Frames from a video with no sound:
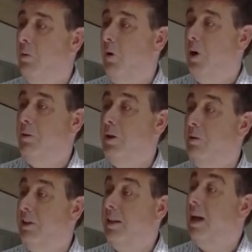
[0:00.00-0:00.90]
What can we
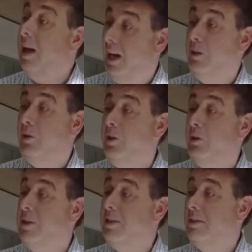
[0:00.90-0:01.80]
do with it? And look at
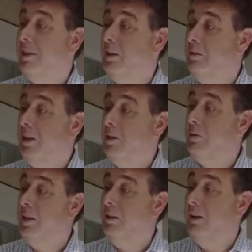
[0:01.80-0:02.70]
the risk side of that as
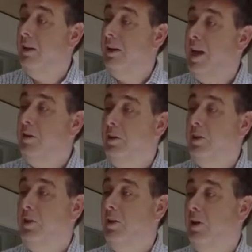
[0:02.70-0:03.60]
well. If we
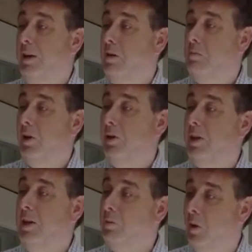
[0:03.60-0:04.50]
do go down
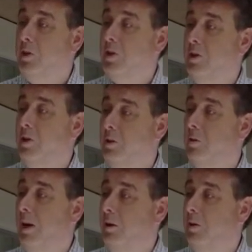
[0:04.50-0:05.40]
blockchain, what does it do
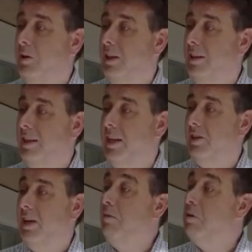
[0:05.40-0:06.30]
to our
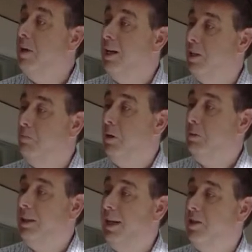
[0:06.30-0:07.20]
organisation? Have you made it a
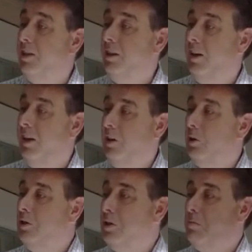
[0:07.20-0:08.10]
public ledger,
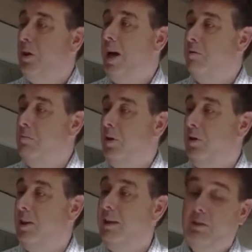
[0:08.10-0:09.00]
or is it a private
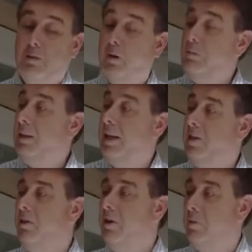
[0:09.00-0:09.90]
blockchain? It's a public
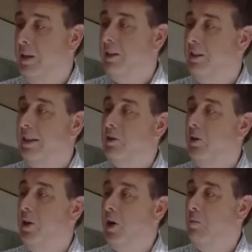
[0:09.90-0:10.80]
ledger. Are you really going to let
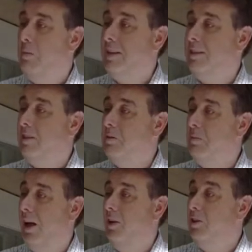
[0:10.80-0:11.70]
all your competitors
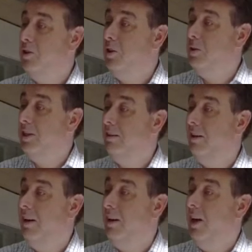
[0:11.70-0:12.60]
and partners use it,
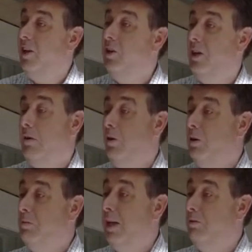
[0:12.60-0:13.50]
and you now
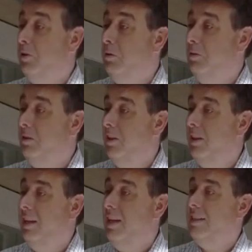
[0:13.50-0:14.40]
own the platform?
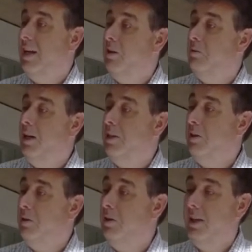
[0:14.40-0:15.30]
Is that the way it's
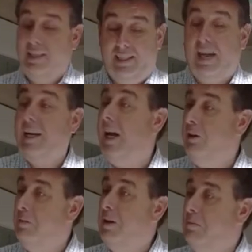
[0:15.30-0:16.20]
going to work? Is that how
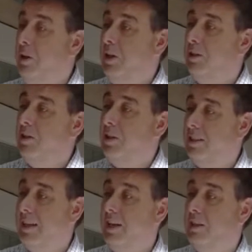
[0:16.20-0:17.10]
you'll make money on the
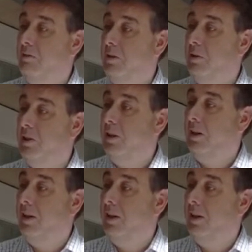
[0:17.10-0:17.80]
transaction in future?